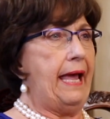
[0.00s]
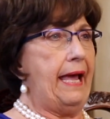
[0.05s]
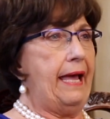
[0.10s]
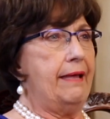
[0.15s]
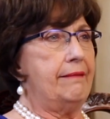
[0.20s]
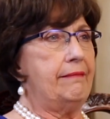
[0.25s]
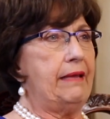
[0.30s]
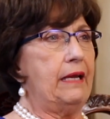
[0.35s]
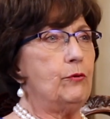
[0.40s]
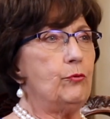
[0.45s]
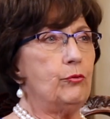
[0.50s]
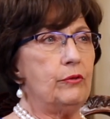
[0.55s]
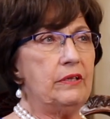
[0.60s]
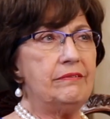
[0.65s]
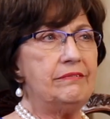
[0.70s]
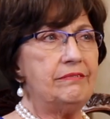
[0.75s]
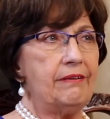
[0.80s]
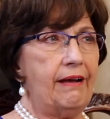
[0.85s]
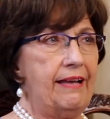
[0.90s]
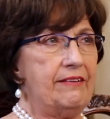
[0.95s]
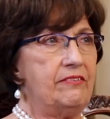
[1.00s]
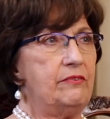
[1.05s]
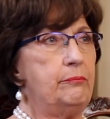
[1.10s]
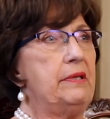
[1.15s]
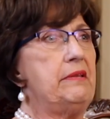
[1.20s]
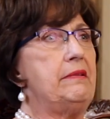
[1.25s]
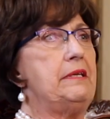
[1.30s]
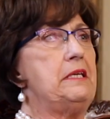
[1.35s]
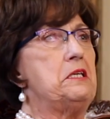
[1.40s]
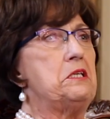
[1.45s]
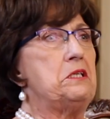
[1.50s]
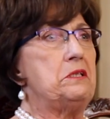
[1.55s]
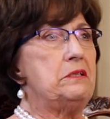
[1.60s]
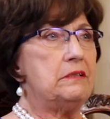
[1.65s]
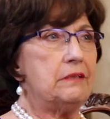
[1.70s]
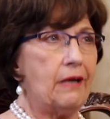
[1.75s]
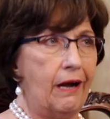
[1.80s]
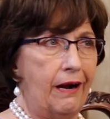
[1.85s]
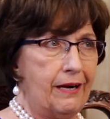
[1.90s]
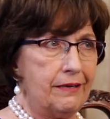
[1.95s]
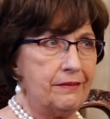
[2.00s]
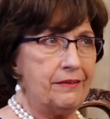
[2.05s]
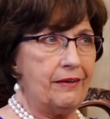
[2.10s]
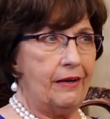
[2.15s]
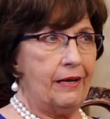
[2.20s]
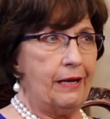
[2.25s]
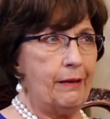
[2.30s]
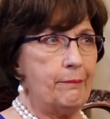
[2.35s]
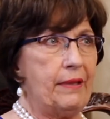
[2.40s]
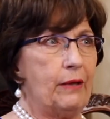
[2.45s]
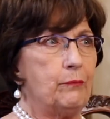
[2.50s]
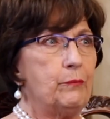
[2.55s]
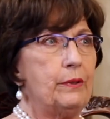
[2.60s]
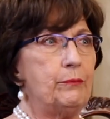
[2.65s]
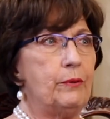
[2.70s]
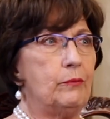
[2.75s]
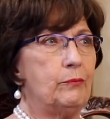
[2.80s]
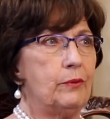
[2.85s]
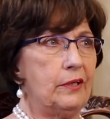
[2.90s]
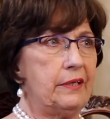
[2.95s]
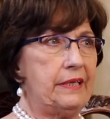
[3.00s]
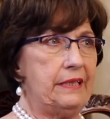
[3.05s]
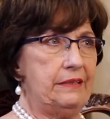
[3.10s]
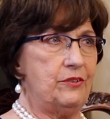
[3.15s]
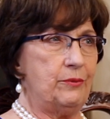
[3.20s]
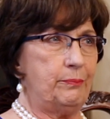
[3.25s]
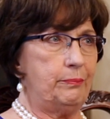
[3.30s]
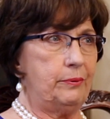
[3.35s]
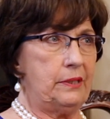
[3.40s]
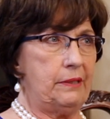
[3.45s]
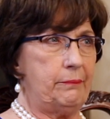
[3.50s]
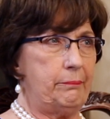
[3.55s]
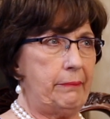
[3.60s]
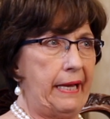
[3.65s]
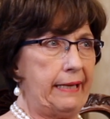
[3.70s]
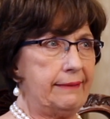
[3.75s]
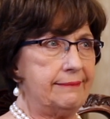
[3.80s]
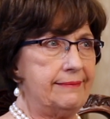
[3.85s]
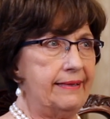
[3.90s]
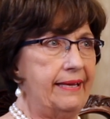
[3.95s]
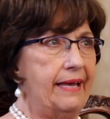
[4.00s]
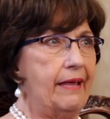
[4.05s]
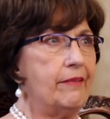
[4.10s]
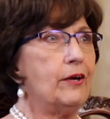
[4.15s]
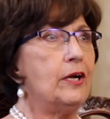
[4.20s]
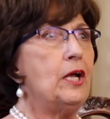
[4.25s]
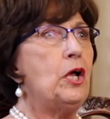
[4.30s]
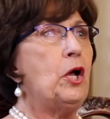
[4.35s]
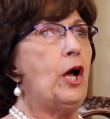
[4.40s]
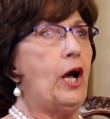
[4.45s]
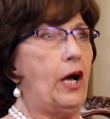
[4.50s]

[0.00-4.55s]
and they criticized me the entire time that we were working to put it back together